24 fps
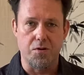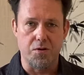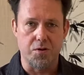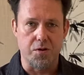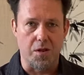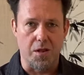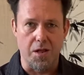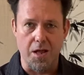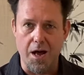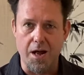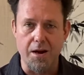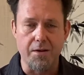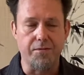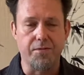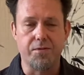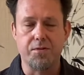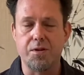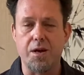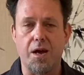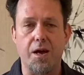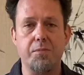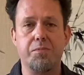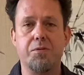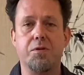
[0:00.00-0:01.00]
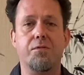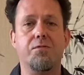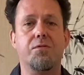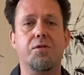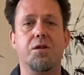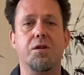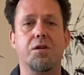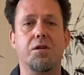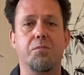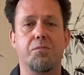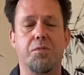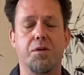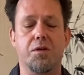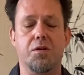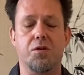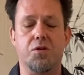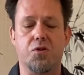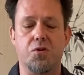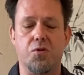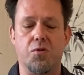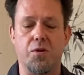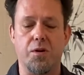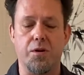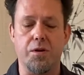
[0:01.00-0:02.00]
a lot of types of tea to be
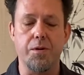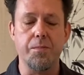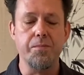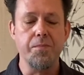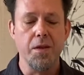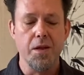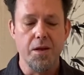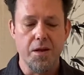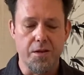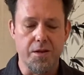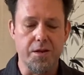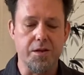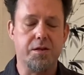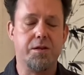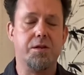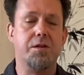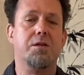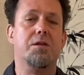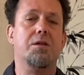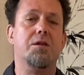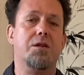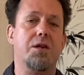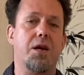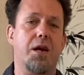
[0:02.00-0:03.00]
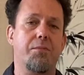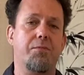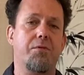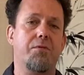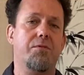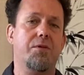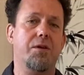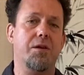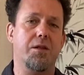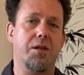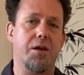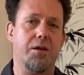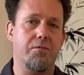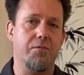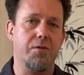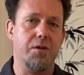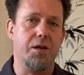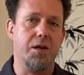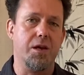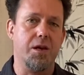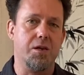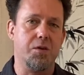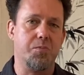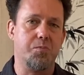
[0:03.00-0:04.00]
enjoyed, this is the type of tea that
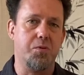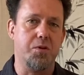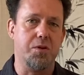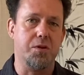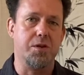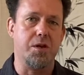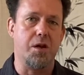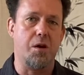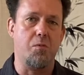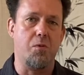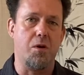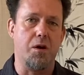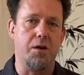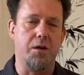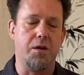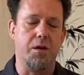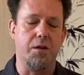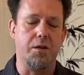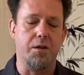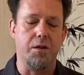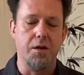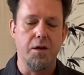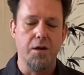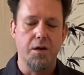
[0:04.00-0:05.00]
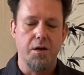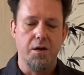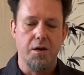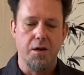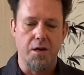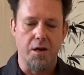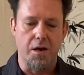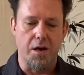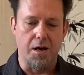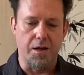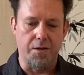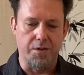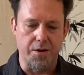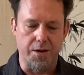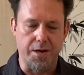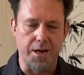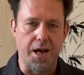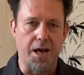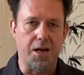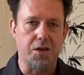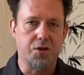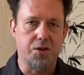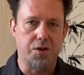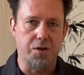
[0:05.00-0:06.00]
really has put Taiwan on the
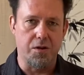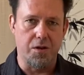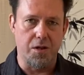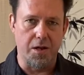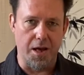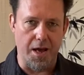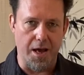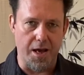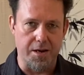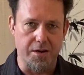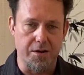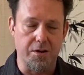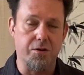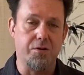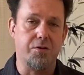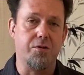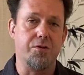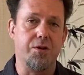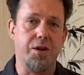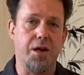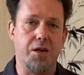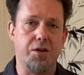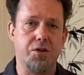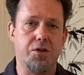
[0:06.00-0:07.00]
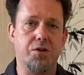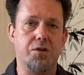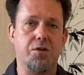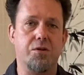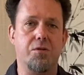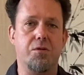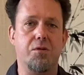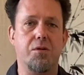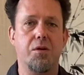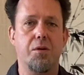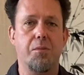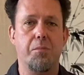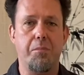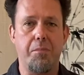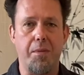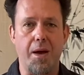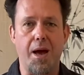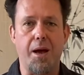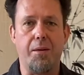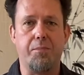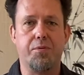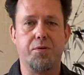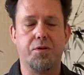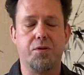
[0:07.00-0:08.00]
national and international
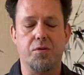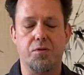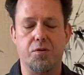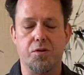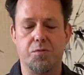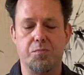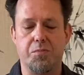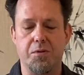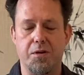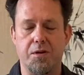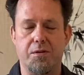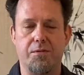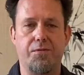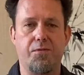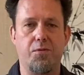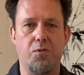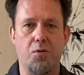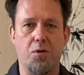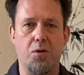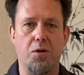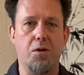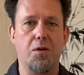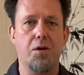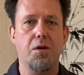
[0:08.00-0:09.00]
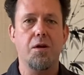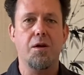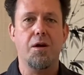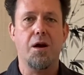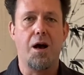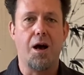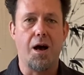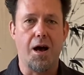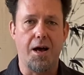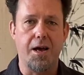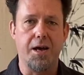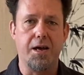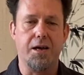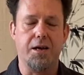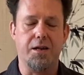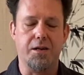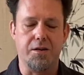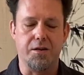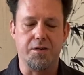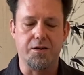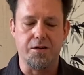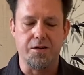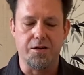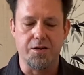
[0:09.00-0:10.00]
map, so to speak, for
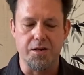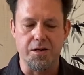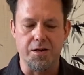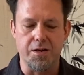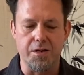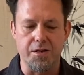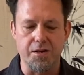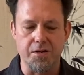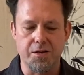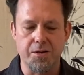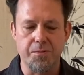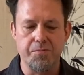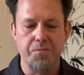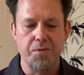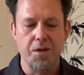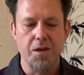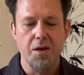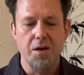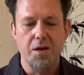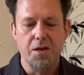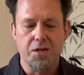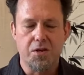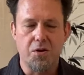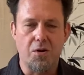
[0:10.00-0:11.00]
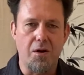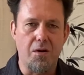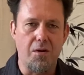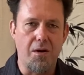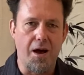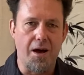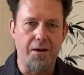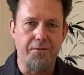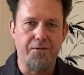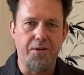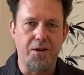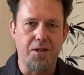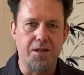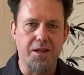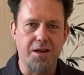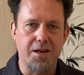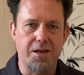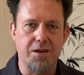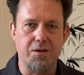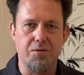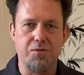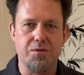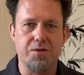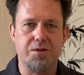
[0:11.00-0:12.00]
high-end teas. So I felt
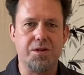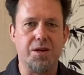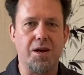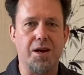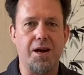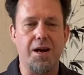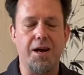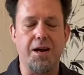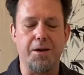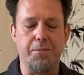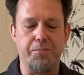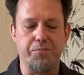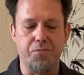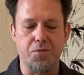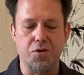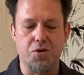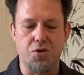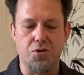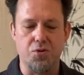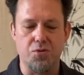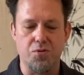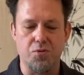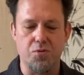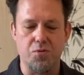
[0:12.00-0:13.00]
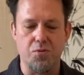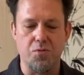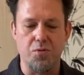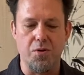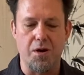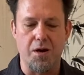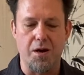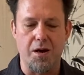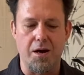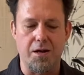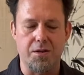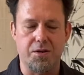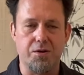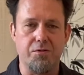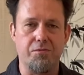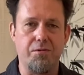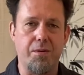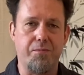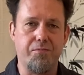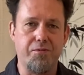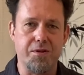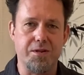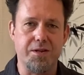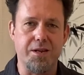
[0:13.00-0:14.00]
like it was time to
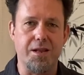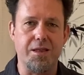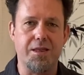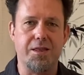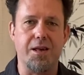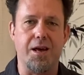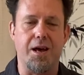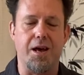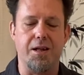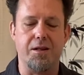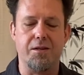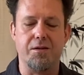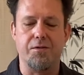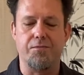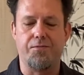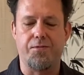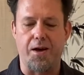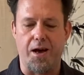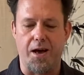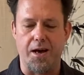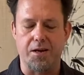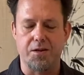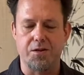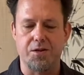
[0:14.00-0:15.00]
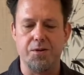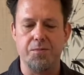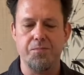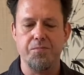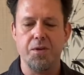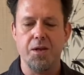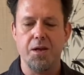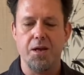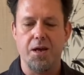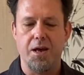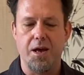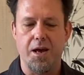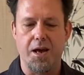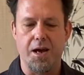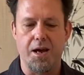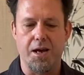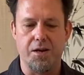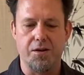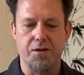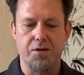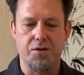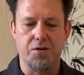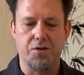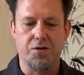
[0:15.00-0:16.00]
represent that fact,
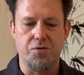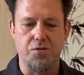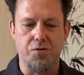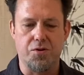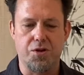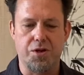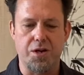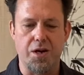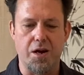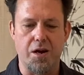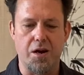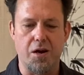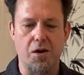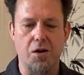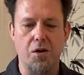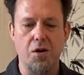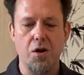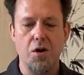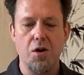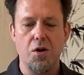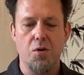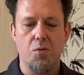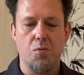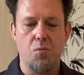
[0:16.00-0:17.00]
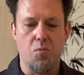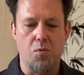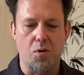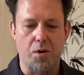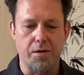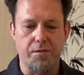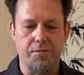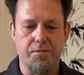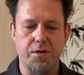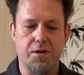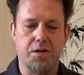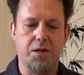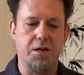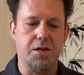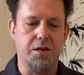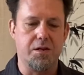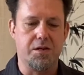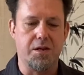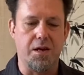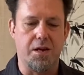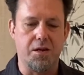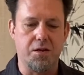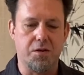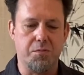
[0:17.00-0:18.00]
and to share one of the teas
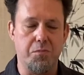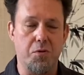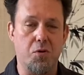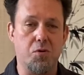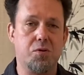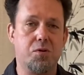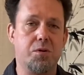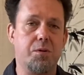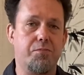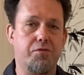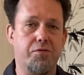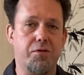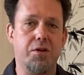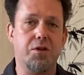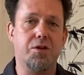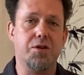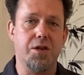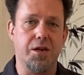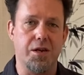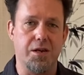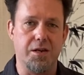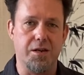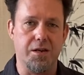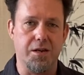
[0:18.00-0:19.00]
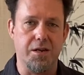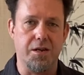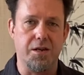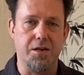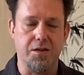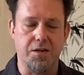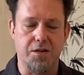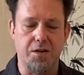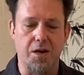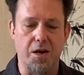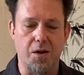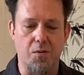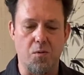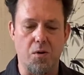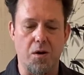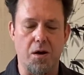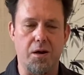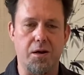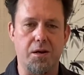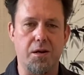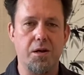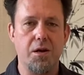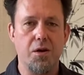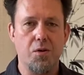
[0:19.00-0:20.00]
that is most appreciated in
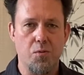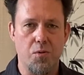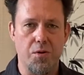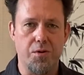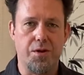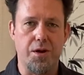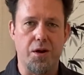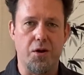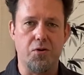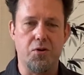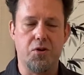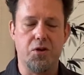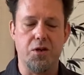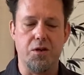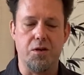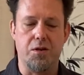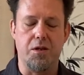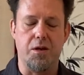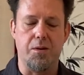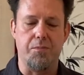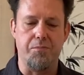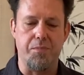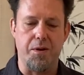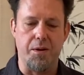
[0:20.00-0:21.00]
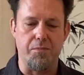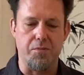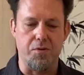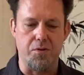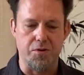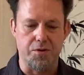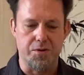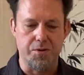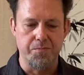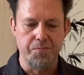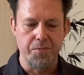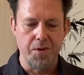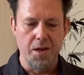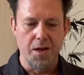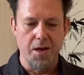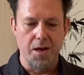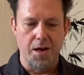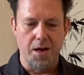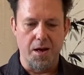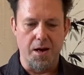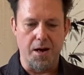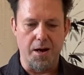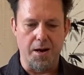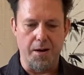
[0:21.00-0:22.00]
Taiwan with our tea club members.
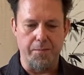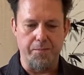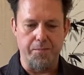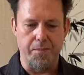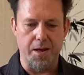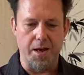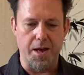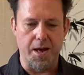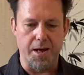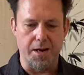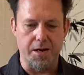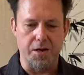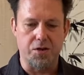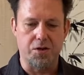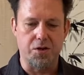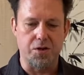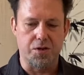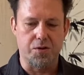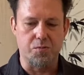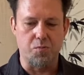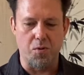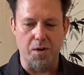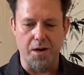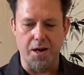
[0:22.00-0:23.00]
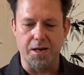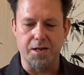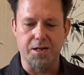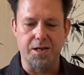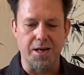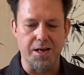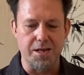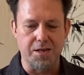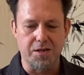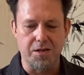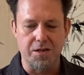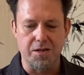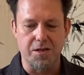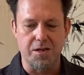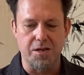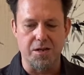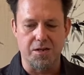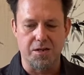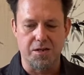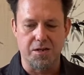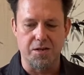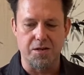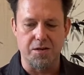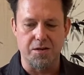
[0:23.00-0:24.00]
And it just, when I tasted this